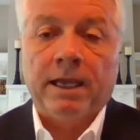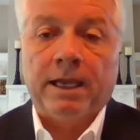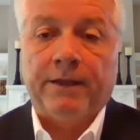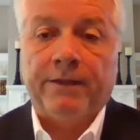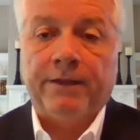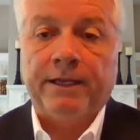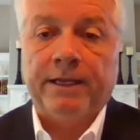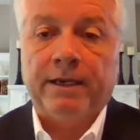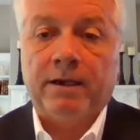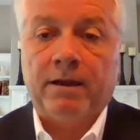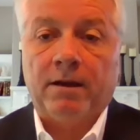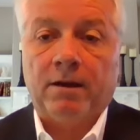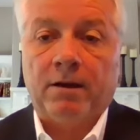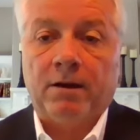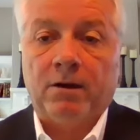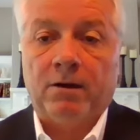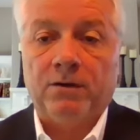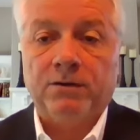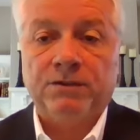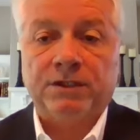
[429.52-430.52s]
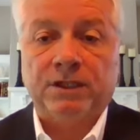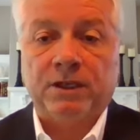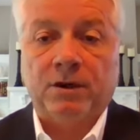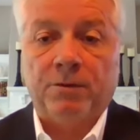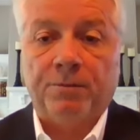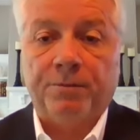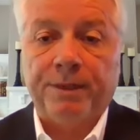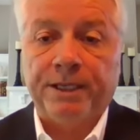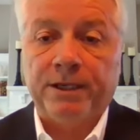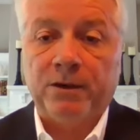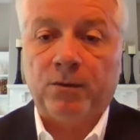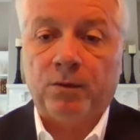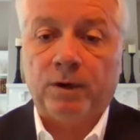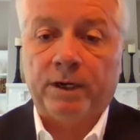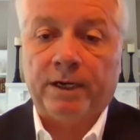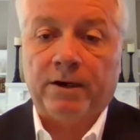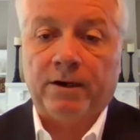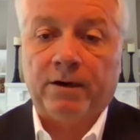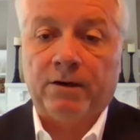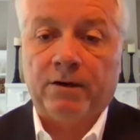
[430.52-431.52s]
And then also be
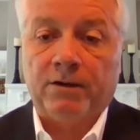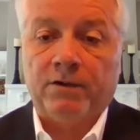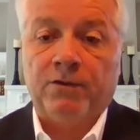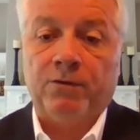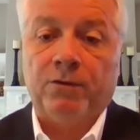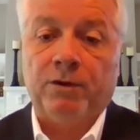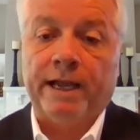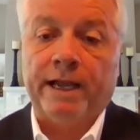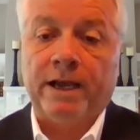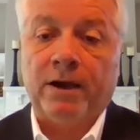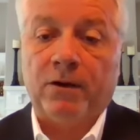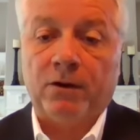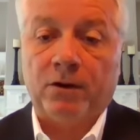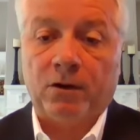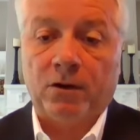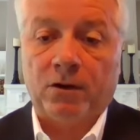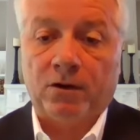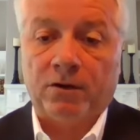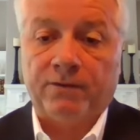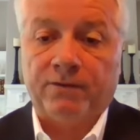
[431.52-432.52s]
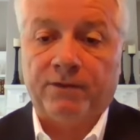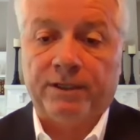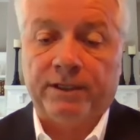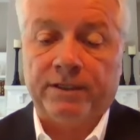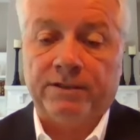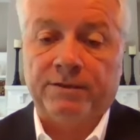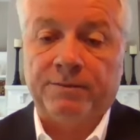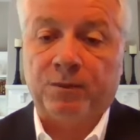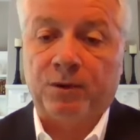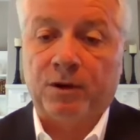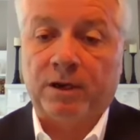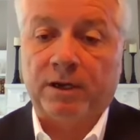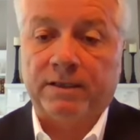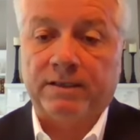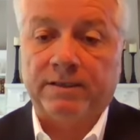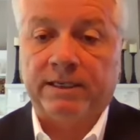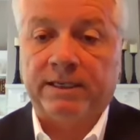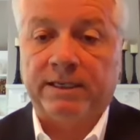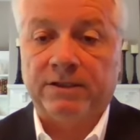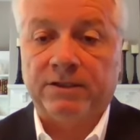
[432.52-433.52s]
aware throughout all of this
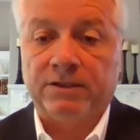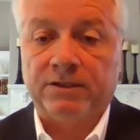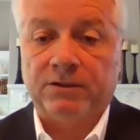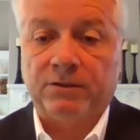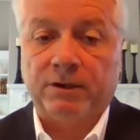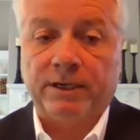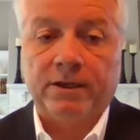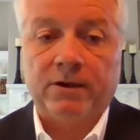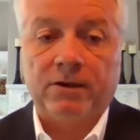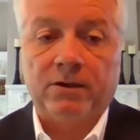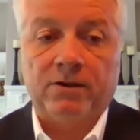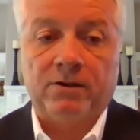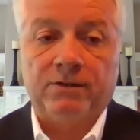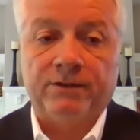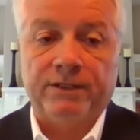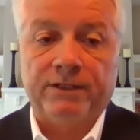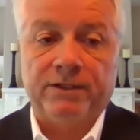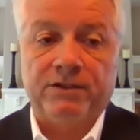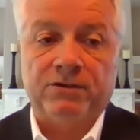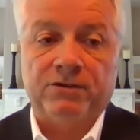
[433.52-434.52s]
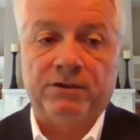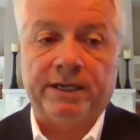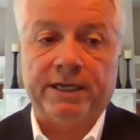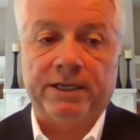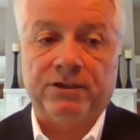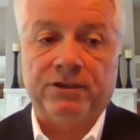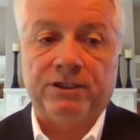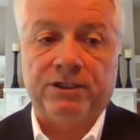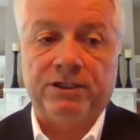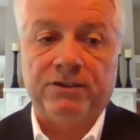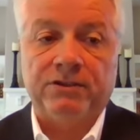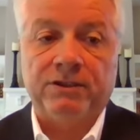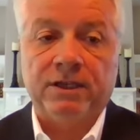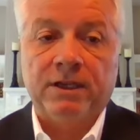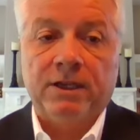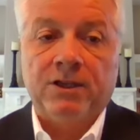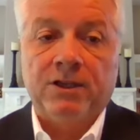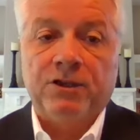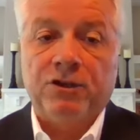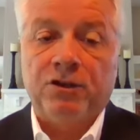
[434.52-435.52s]
process, throughout all of these strategies,
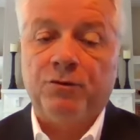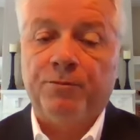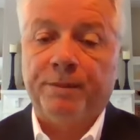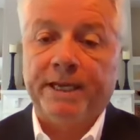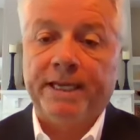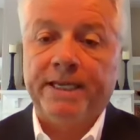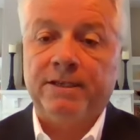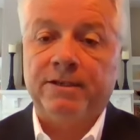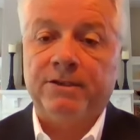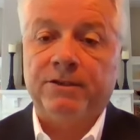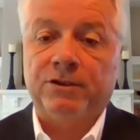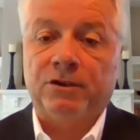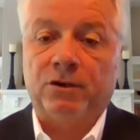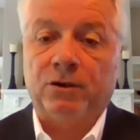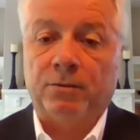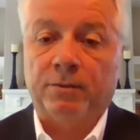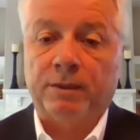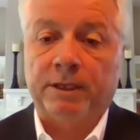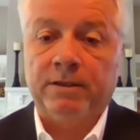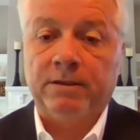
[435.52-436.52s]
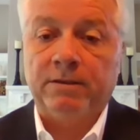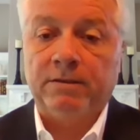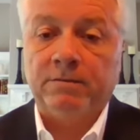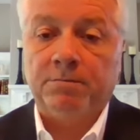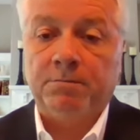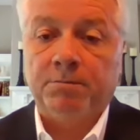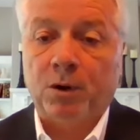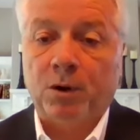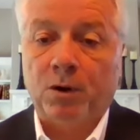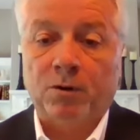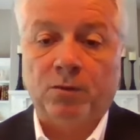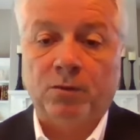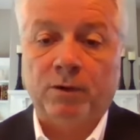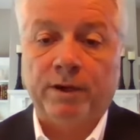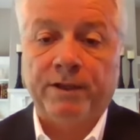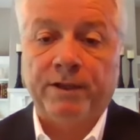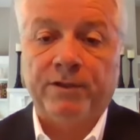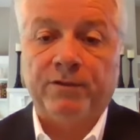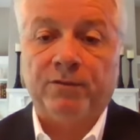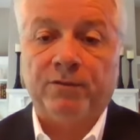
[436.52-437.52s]
you may determine
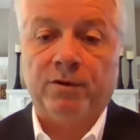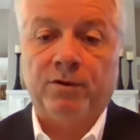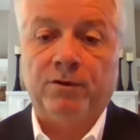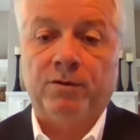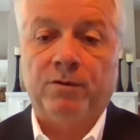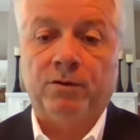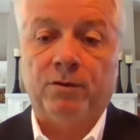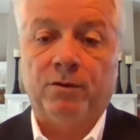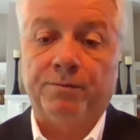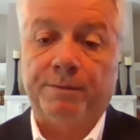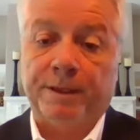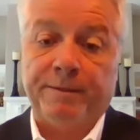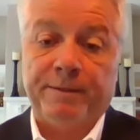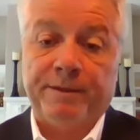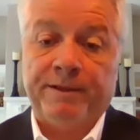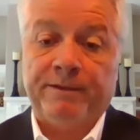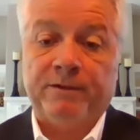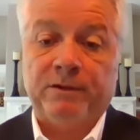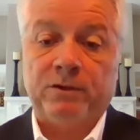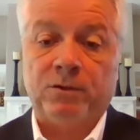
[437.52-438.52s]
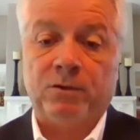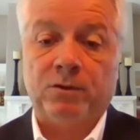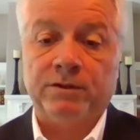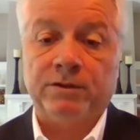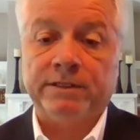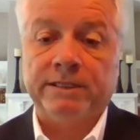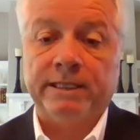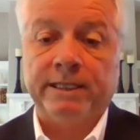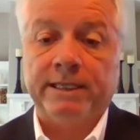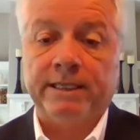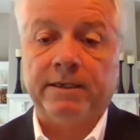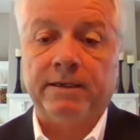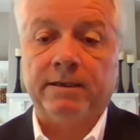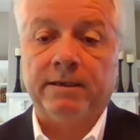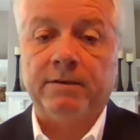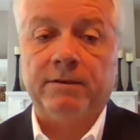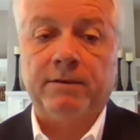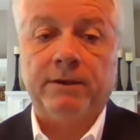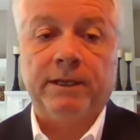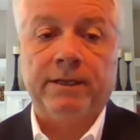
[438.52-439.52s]
partway through, or maybe even towards the end,
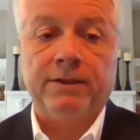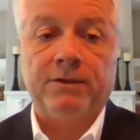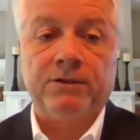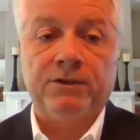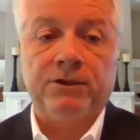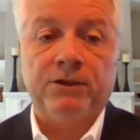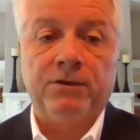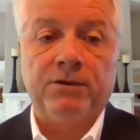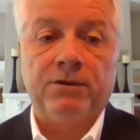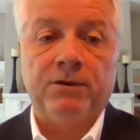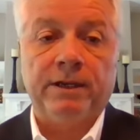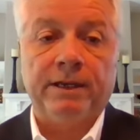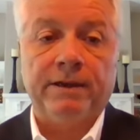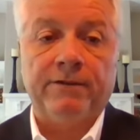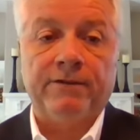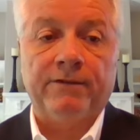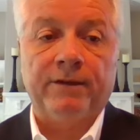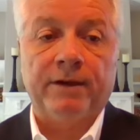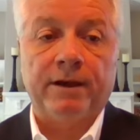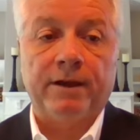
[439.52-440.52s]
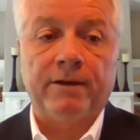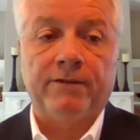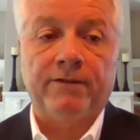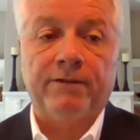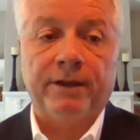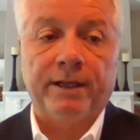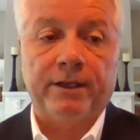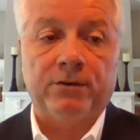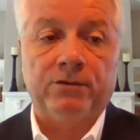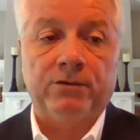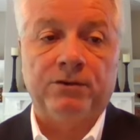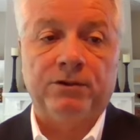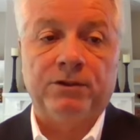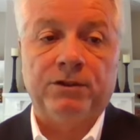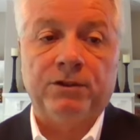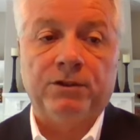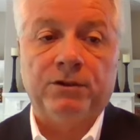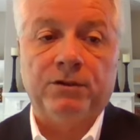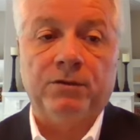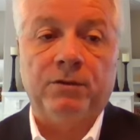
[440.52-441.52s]
that you have failed
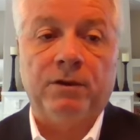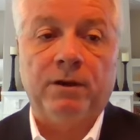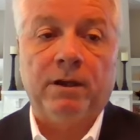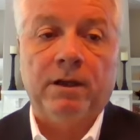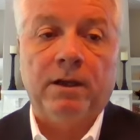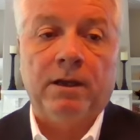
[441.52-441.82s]
to